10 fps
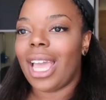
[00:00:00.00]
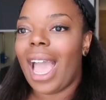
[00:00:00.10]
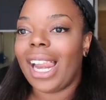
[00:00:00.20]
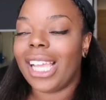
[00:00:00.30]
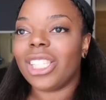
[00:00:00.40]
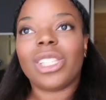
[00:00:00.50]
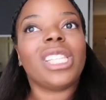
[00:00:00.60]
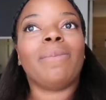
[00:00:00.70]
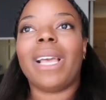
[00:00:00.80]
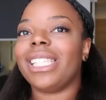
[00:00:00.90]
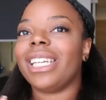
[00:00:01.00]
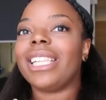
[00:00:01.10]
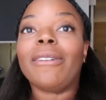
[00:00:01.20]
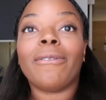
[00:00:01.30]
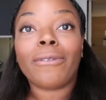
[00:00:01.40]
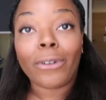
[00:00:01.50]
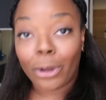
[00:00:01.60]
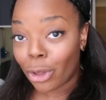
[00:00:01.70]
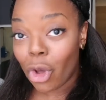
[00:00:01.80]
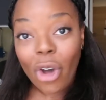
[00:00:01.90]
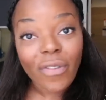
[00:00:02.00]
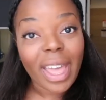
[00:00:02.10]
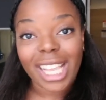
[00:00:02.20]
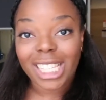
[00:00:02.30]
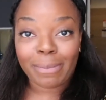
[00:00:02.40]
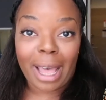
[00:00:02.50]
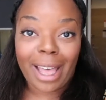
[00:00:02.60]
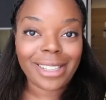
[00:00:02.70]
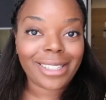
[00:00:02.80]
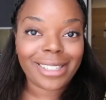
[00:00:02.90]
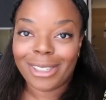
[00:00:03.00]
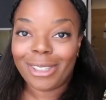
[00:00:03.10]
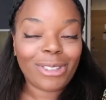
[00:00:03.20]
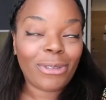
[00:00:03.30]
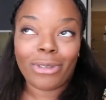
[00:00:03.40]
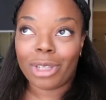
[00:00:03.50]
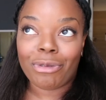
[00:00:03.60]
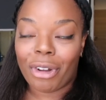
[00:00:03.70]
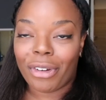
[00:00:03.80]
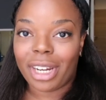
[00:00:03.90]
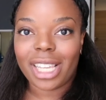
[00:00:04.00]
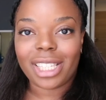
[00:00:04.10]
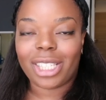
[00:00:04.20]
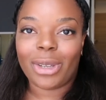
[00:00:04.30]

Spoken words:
and it's just basically full of expats, full of foreigners.